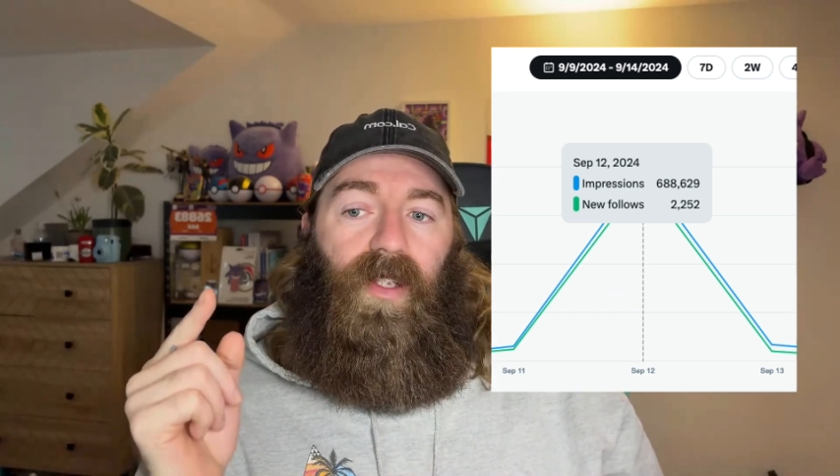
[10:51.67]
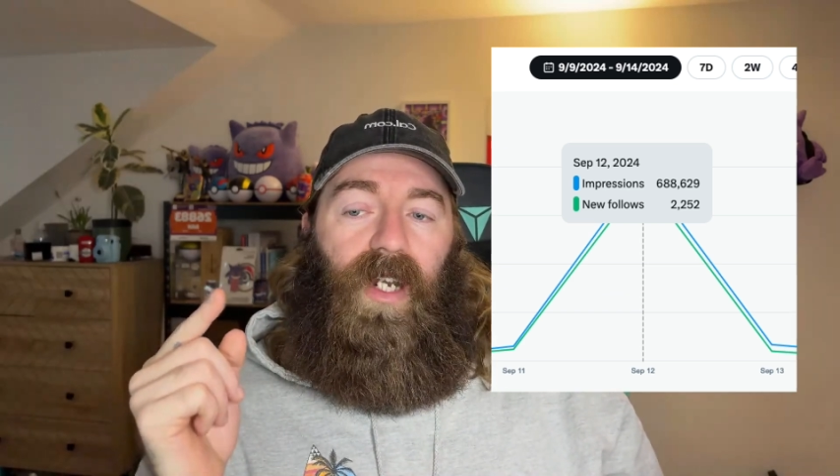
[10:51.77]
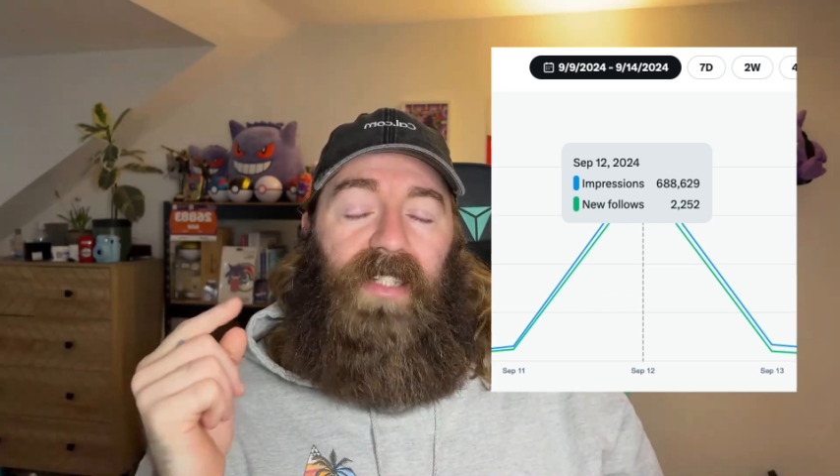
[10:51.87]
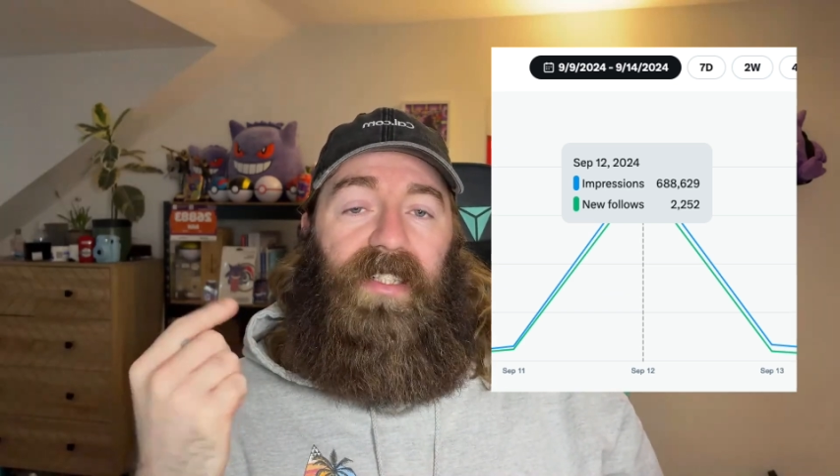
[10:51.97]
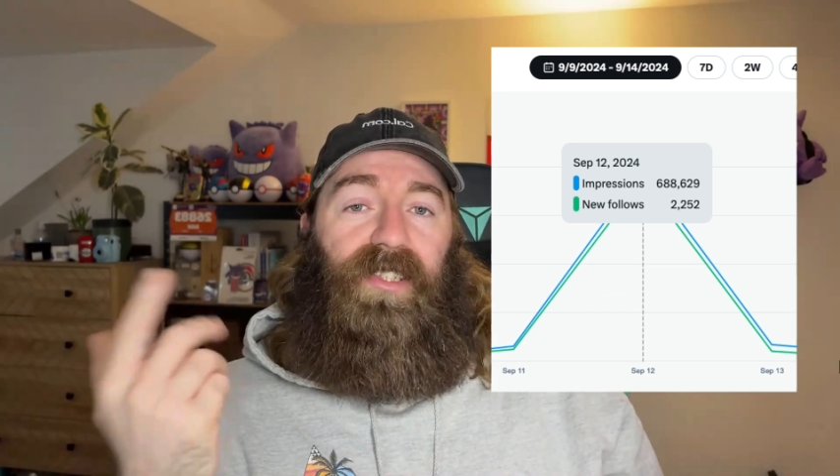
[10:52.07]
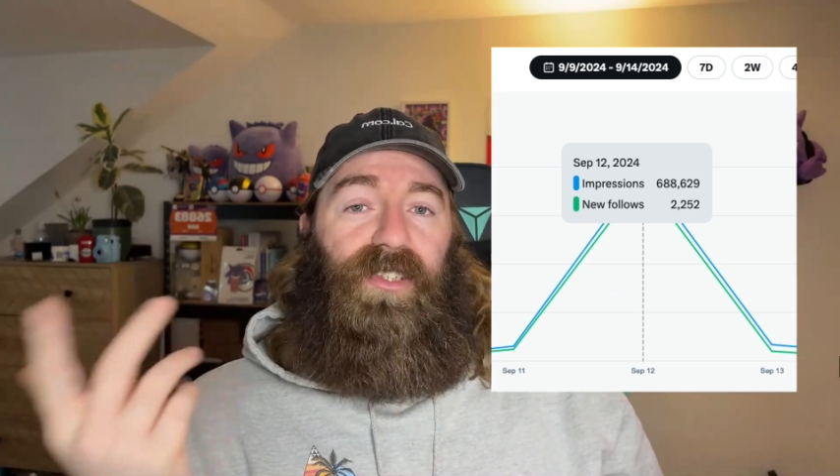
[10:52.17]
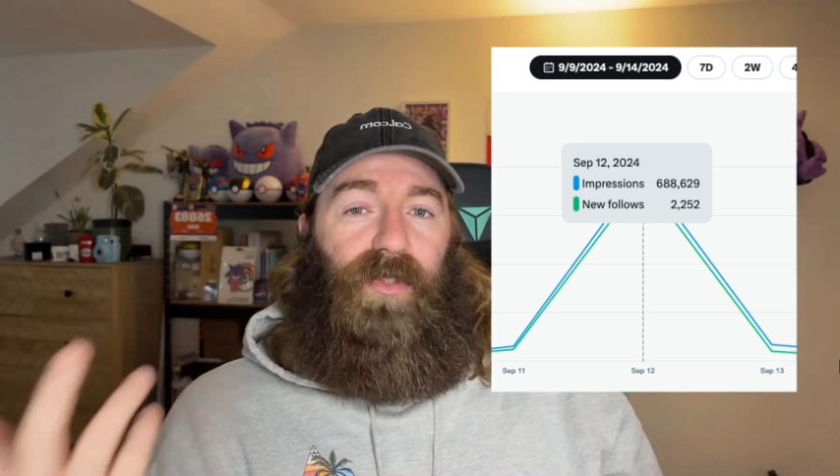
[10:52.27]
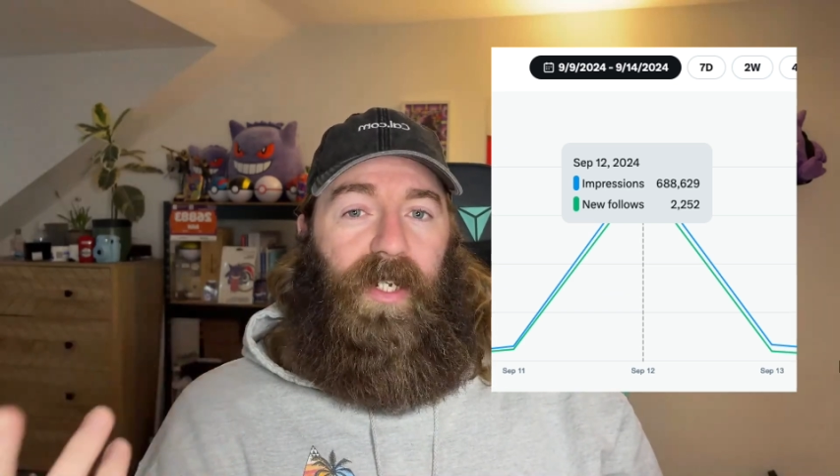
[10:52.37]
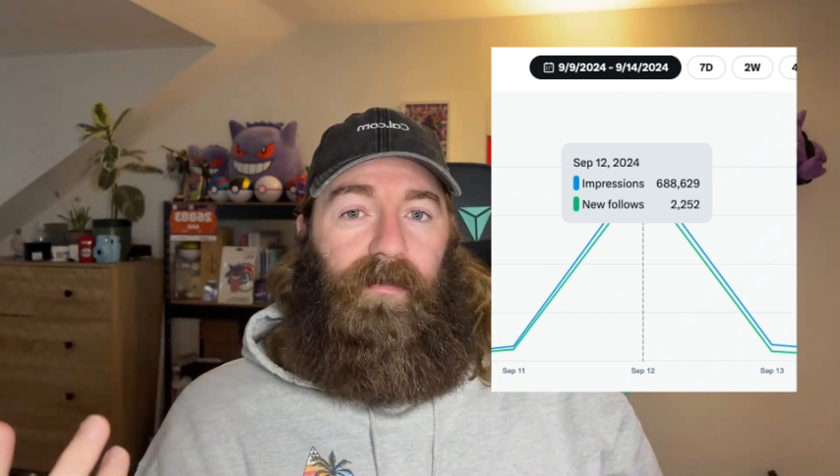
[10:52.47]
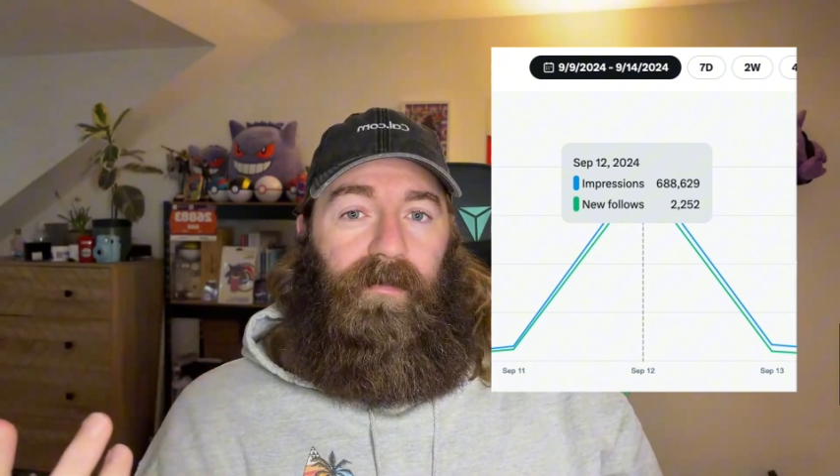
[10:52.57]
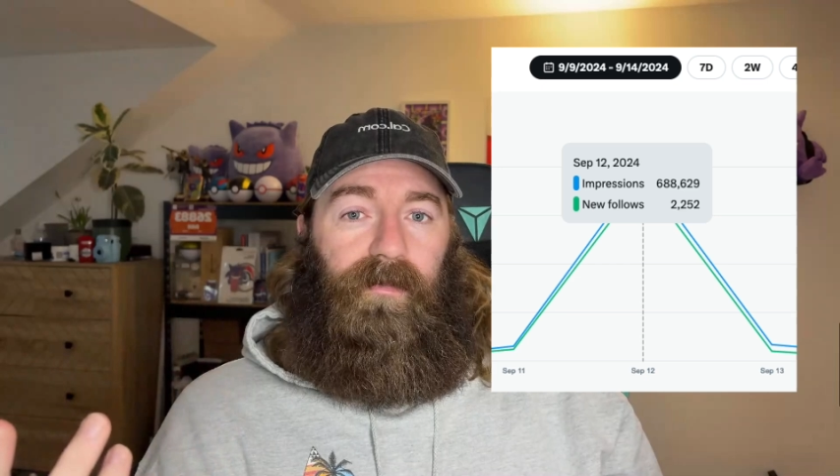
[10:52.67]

I did a stream,